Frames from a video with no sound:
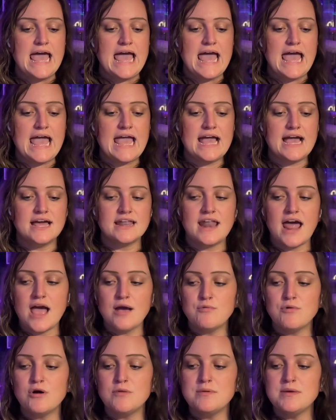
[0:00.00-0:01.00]
And I
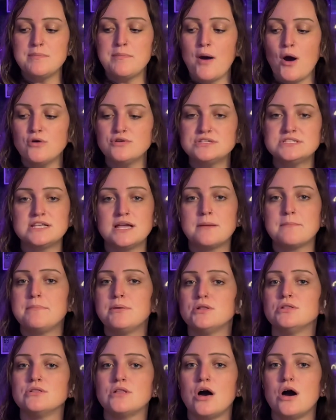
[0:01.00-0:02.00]
will be posting
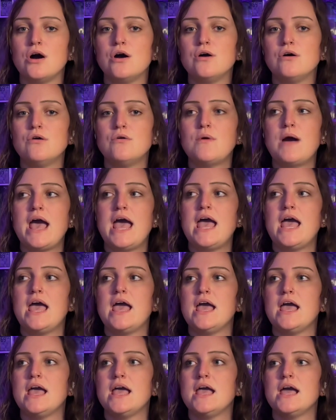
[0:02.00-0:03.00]
below
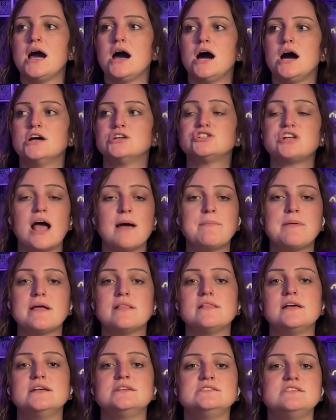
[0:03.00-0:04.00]
a shopping
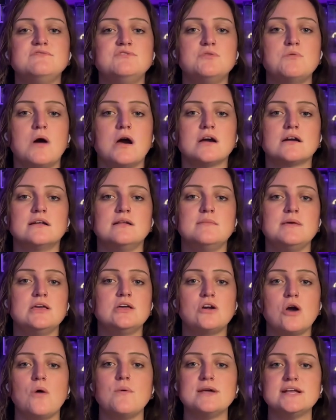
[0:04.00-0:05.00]
list if you are going to be
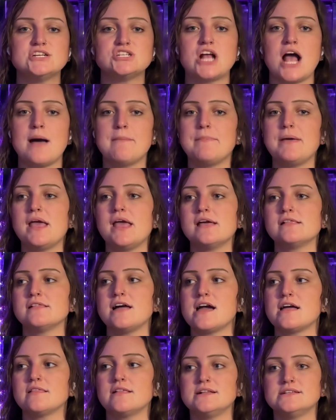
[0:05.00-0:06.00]
going shopping.
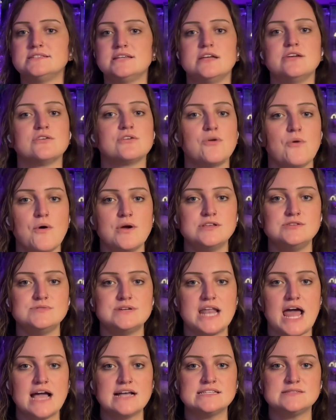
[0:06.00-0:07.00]
Like, let's say you're going to an
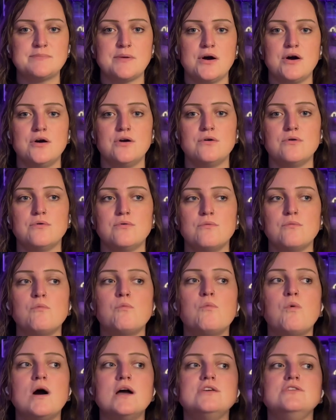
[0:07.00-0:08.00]
expo,
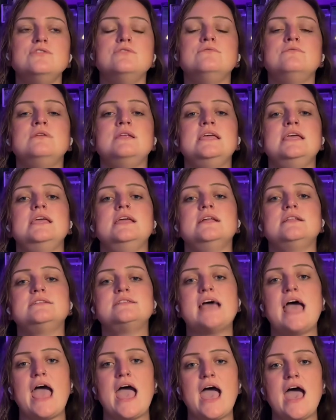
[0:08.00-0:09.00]
what you need
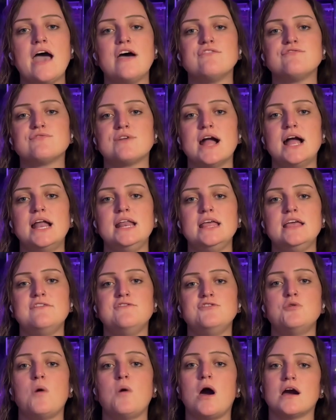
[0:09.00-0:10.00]
to have ready
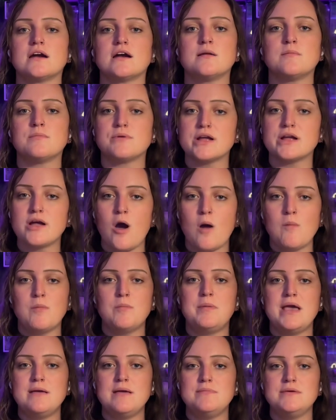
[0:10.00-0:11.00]
if you are going to bring home a
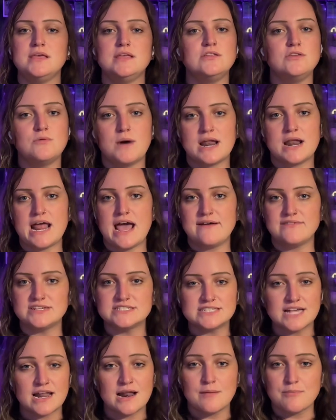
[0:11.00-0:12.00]
baby and you want to have a
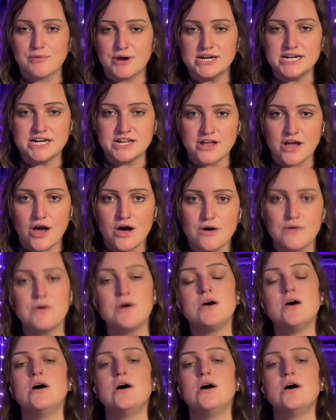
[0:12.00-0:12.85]
setup ready to go.